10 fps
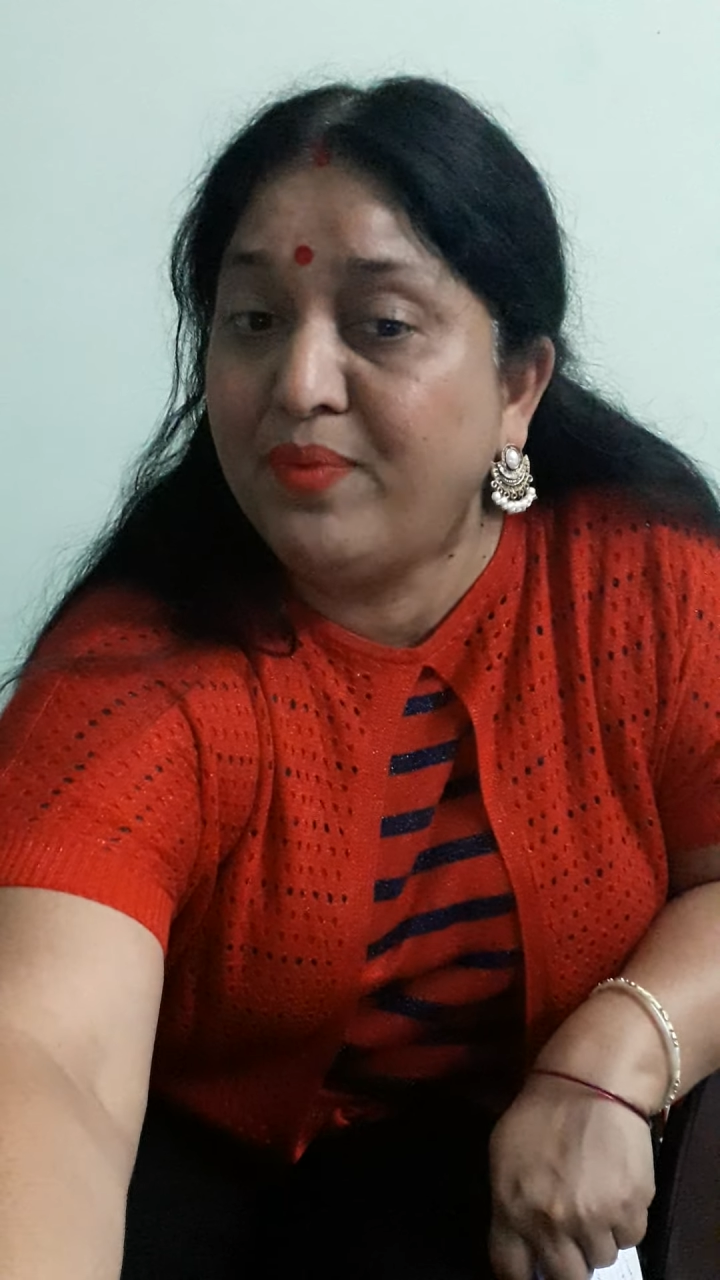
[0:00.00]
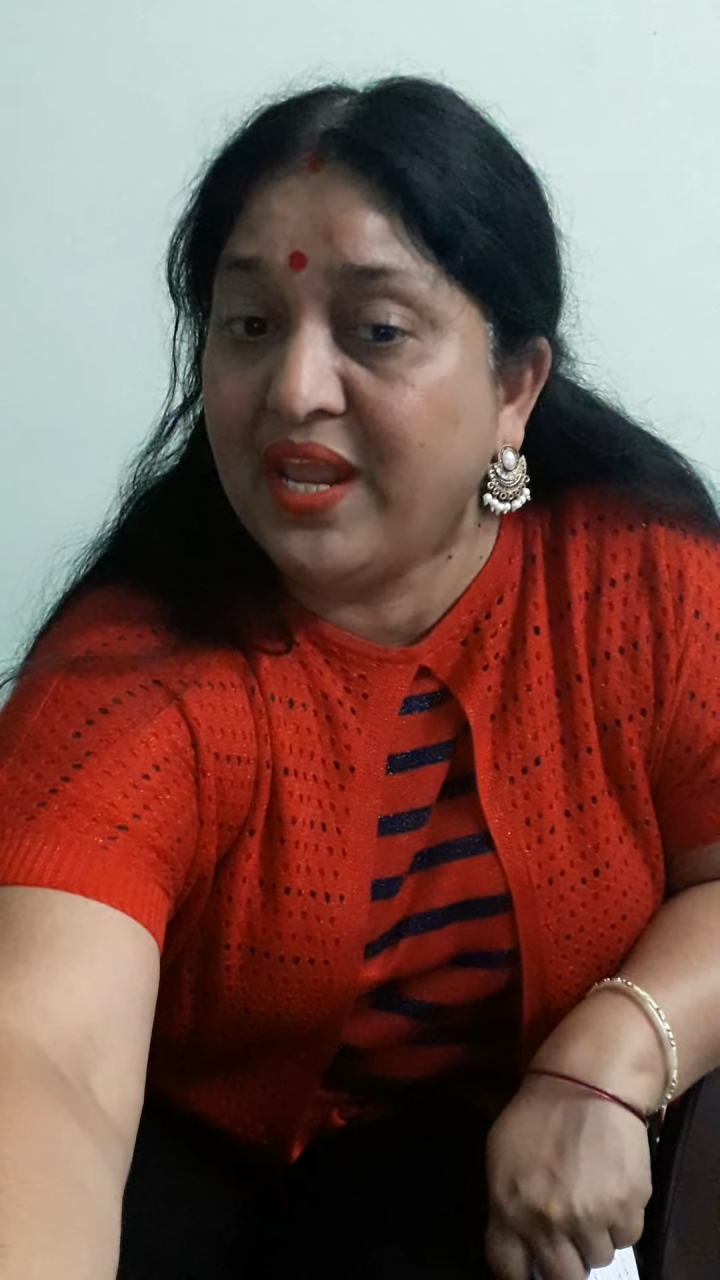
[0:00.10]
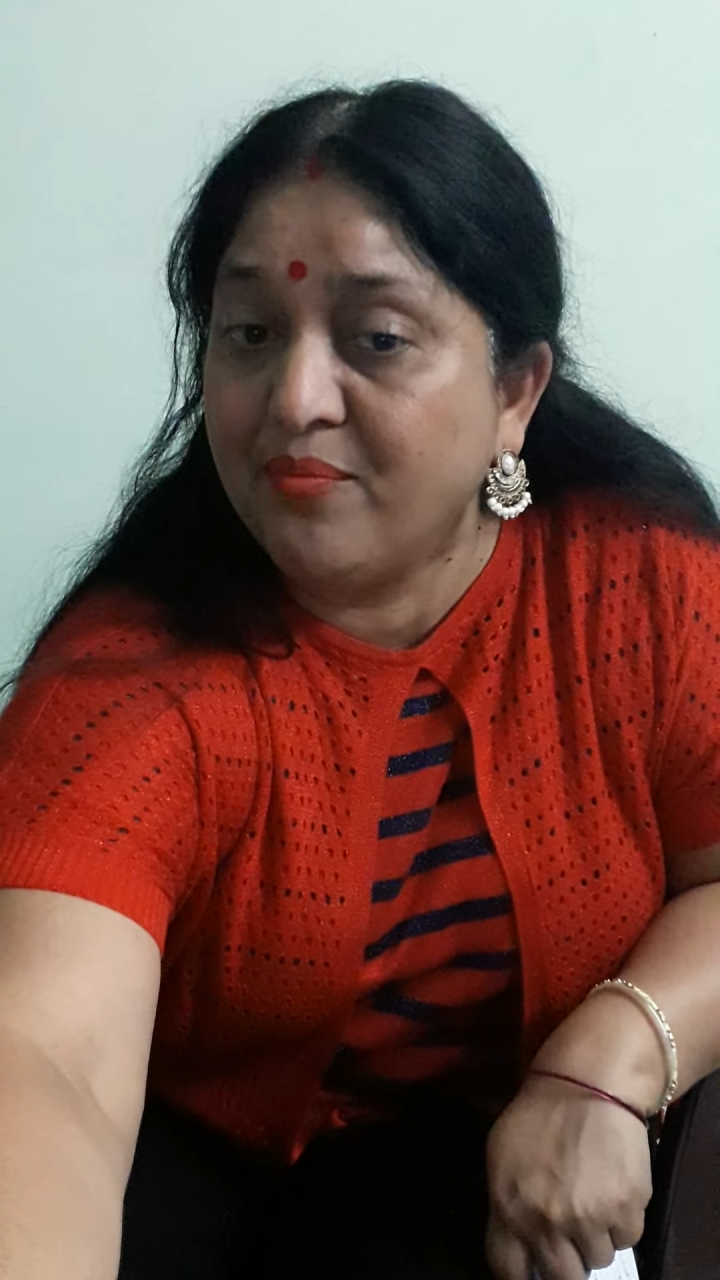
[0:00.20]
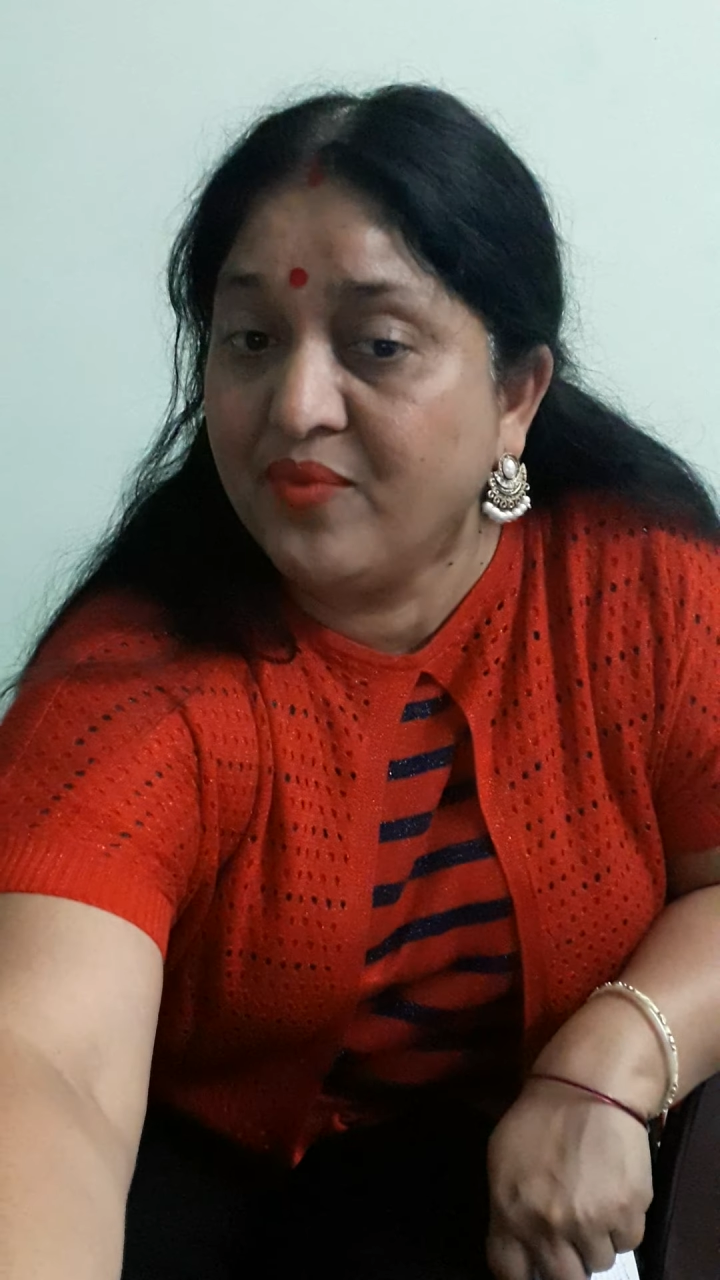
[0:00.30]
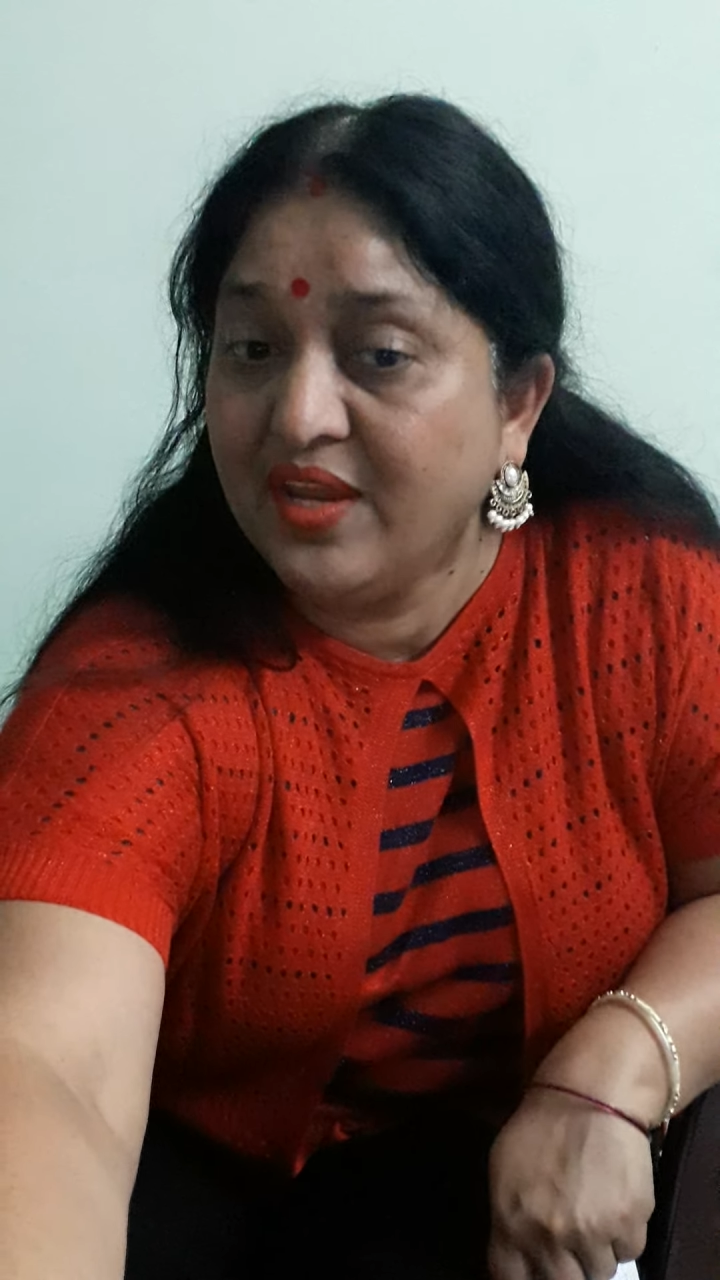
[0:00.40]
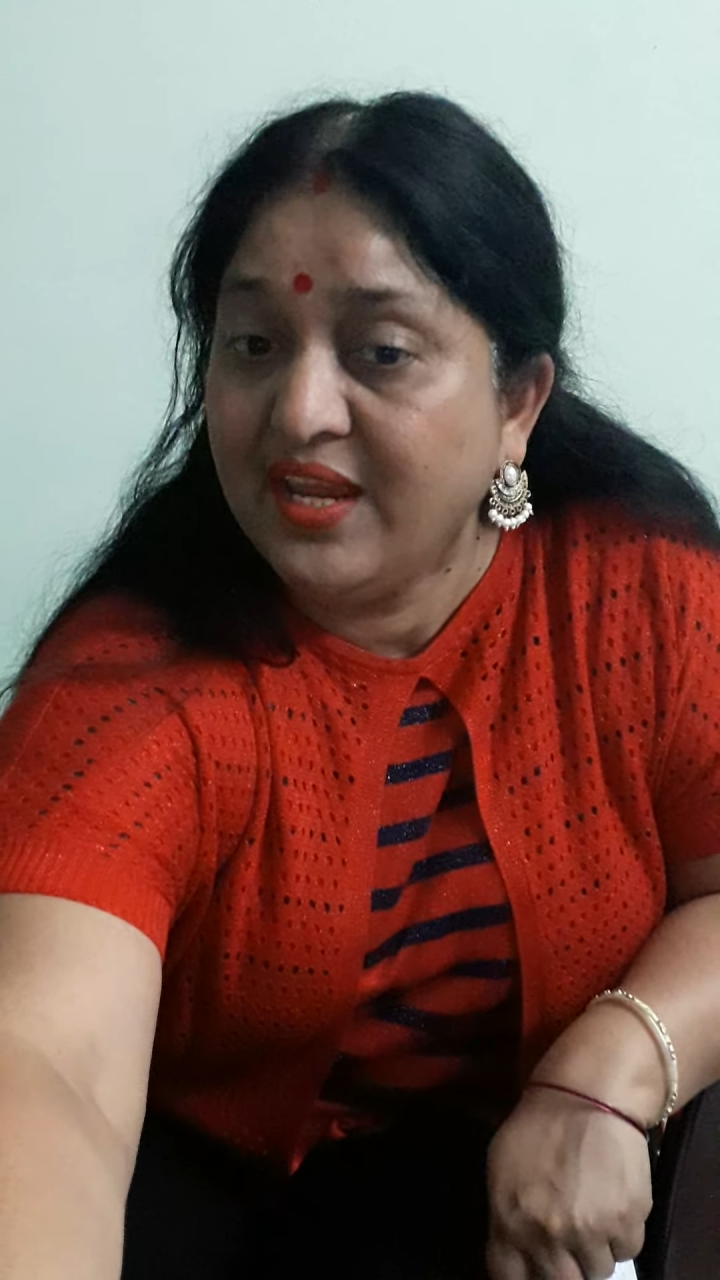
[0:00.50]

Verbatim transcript: blame.